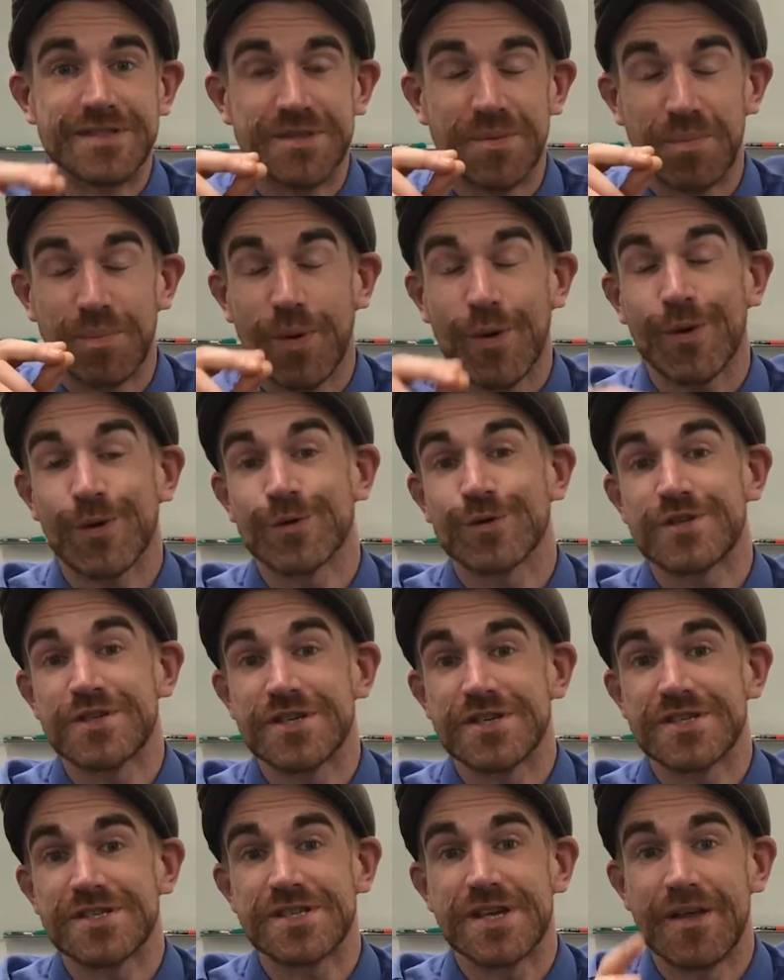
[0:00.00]
to
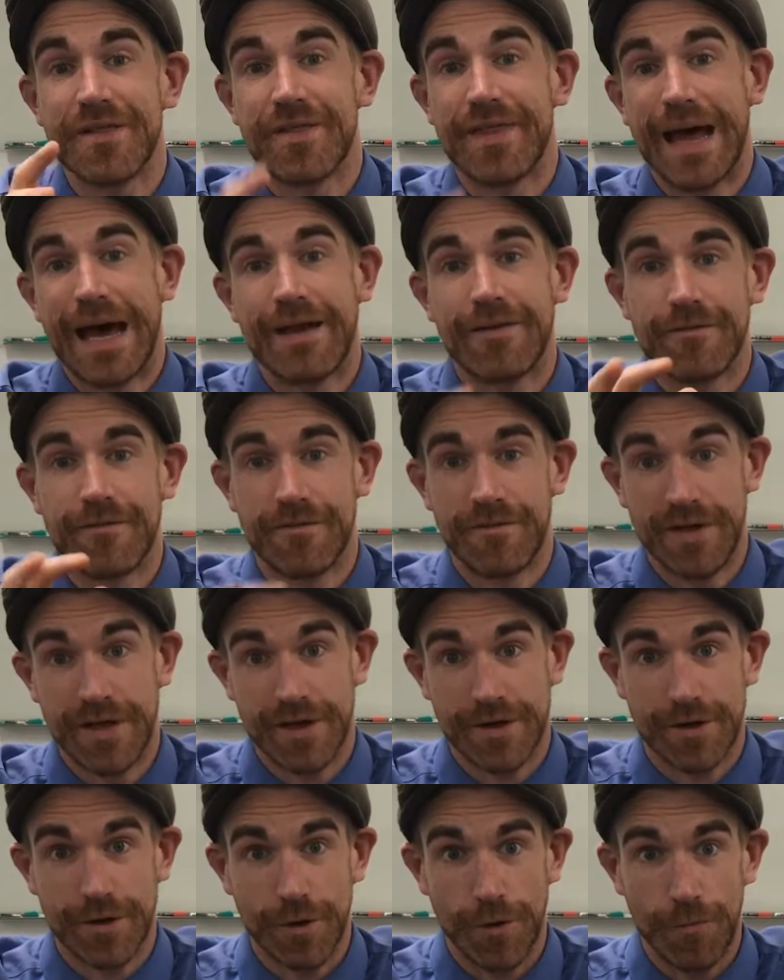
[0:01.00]
purchase that
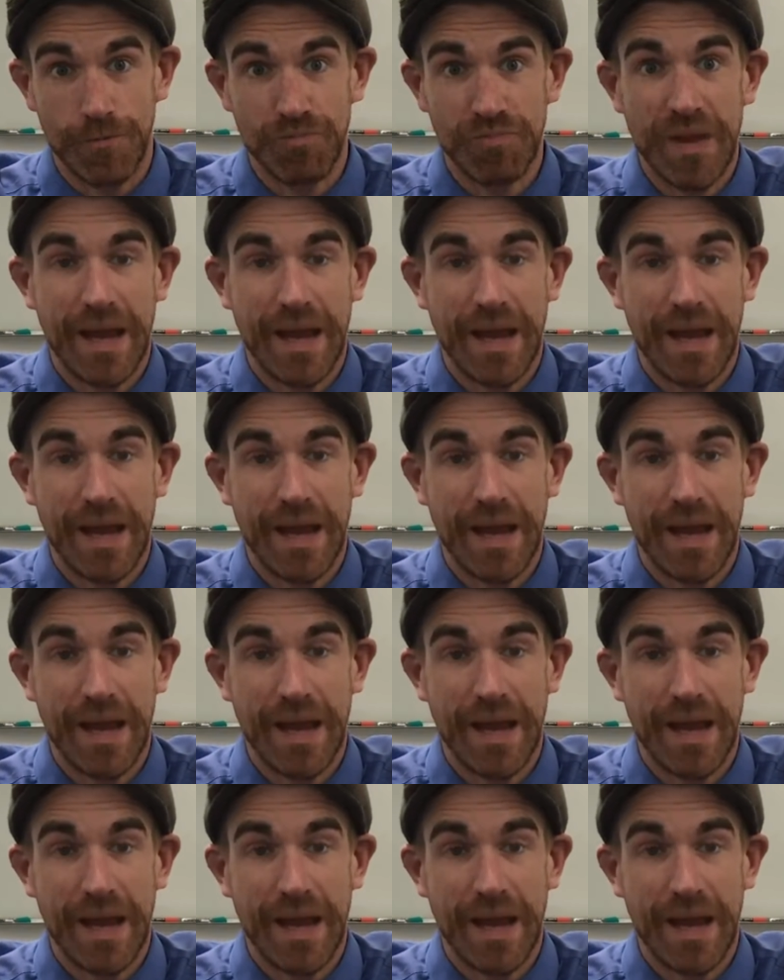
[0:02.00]
vehicle.